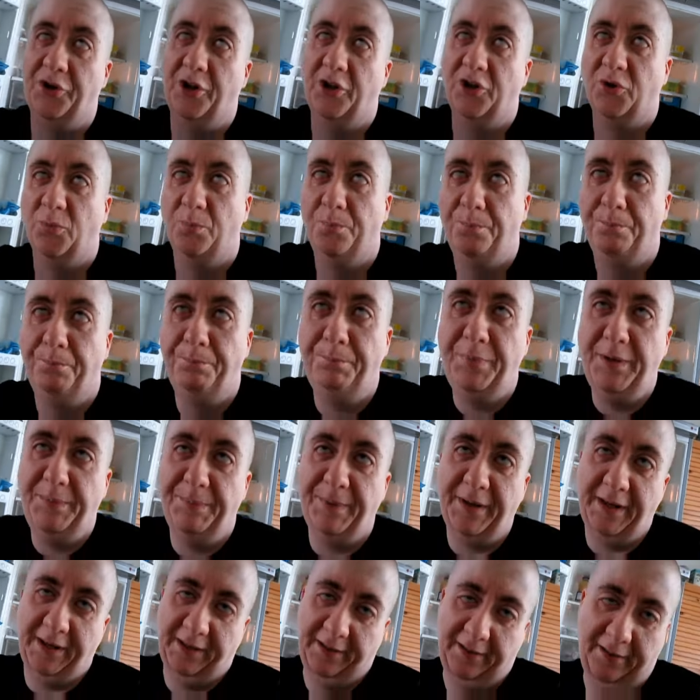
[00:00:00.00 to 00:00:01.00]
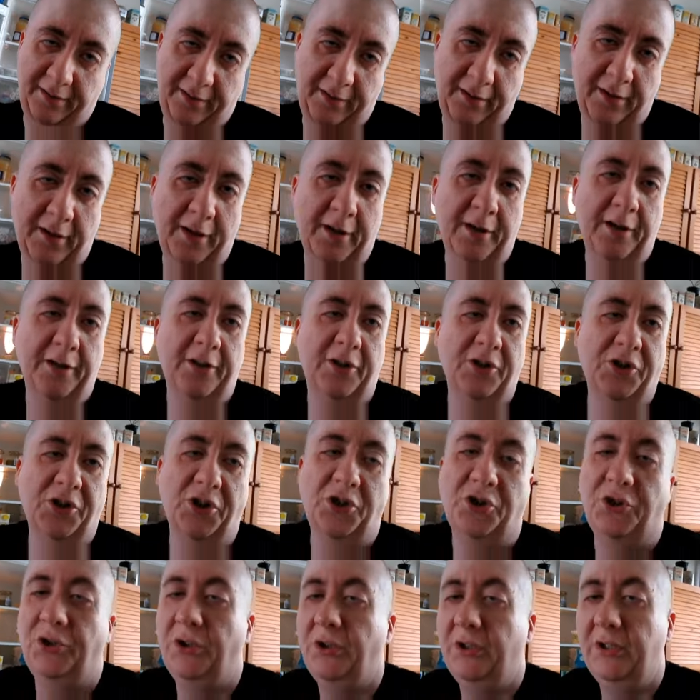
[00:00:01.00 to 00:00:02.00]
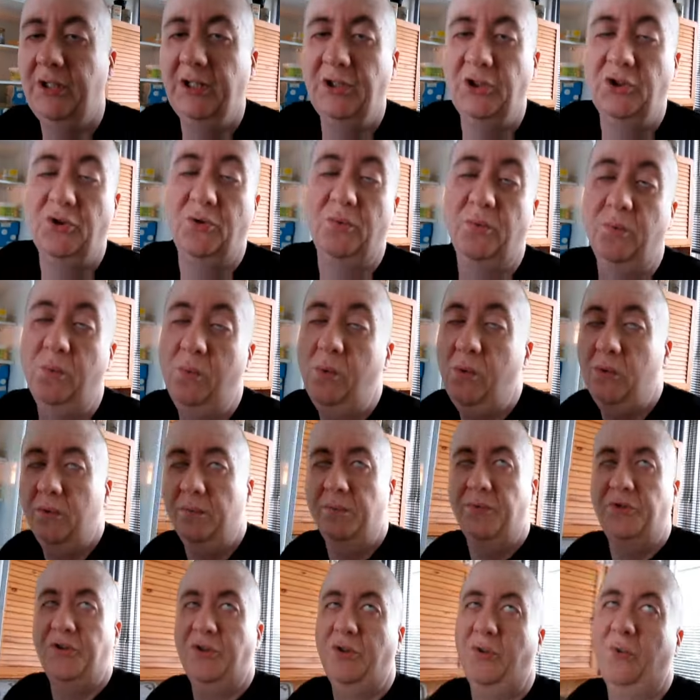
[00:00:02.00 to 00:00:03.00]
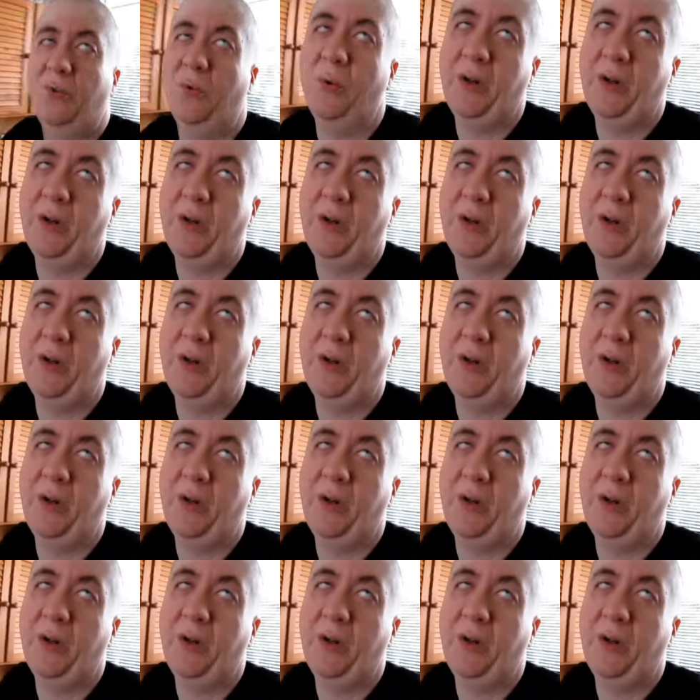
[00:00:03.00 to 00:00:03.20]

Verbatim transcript: starts off beeping because it gets warm too